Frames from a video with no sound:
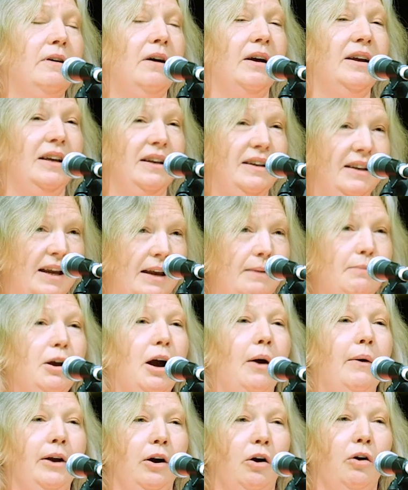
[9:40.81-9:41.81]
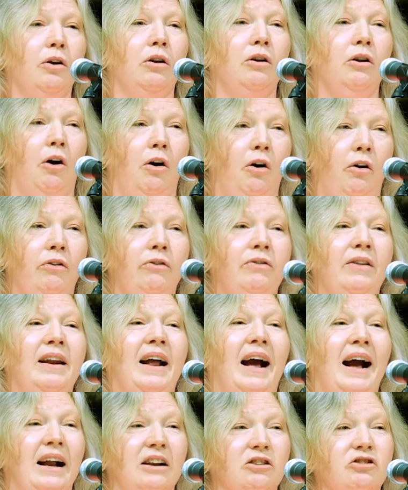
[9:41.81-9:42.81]
I could keep going on,
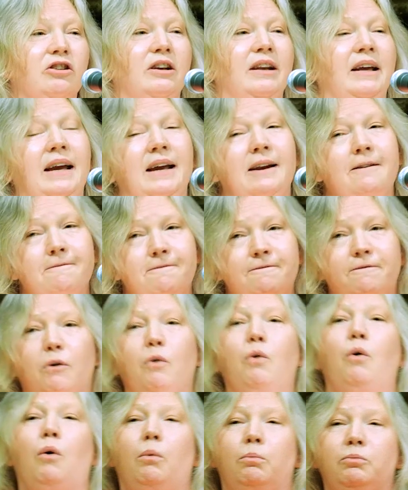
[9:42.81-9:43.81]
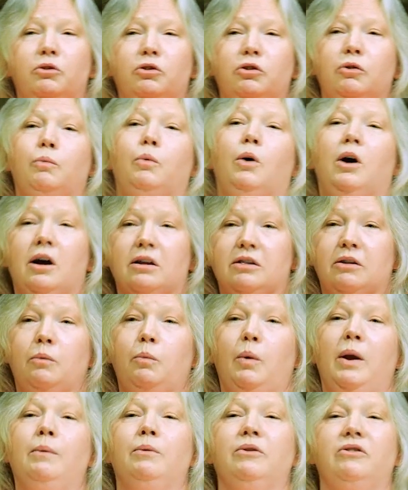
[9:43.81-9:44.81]
that actually informed the work
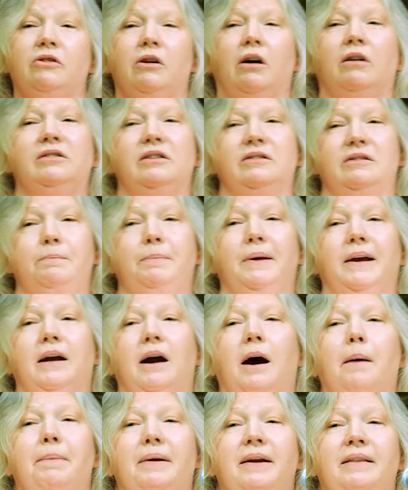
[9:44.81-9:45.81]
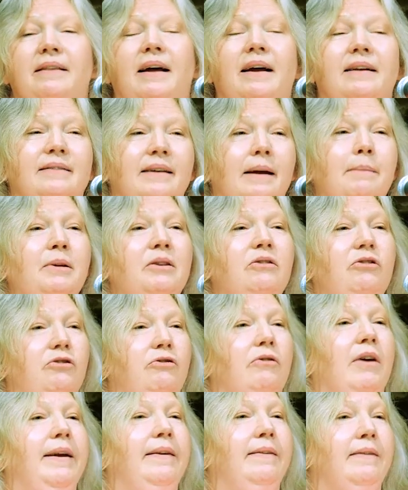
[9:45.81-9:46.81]
that we were starting to pick up in that
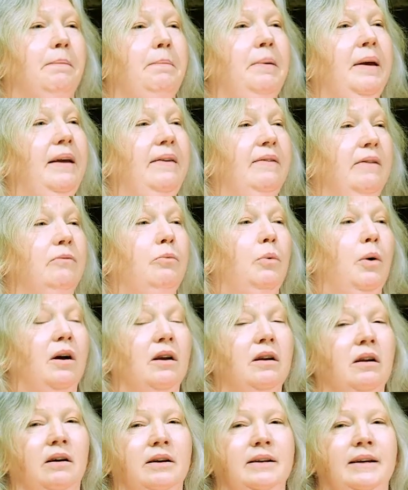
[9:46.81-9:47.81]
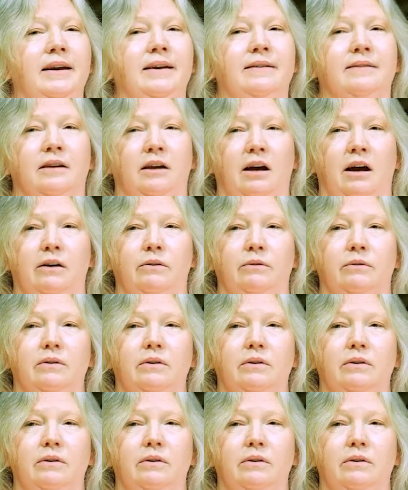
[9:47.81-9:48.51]
demonstrator piece of work 9 years ago.